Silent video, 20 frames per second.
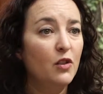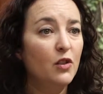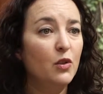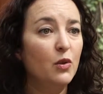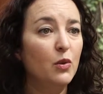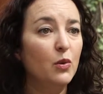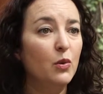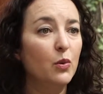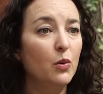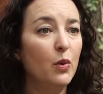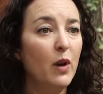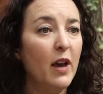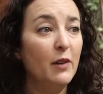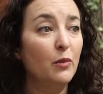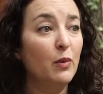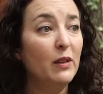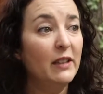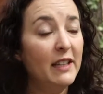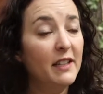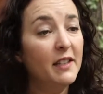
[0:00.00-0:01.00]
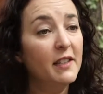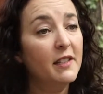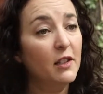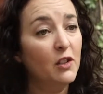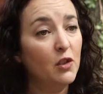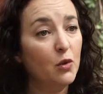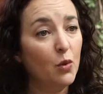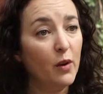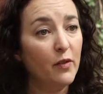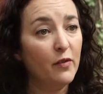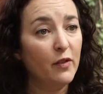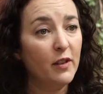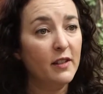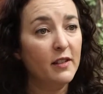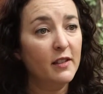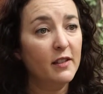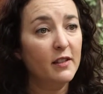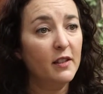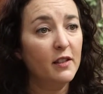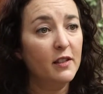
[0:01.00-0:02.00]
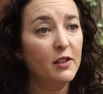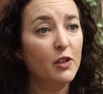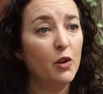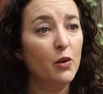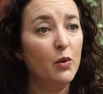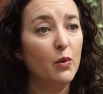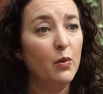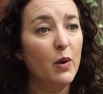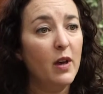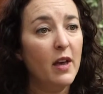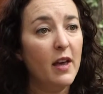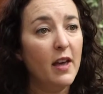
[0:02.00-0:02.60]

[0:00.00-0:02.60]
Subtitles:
and releases endorphins. So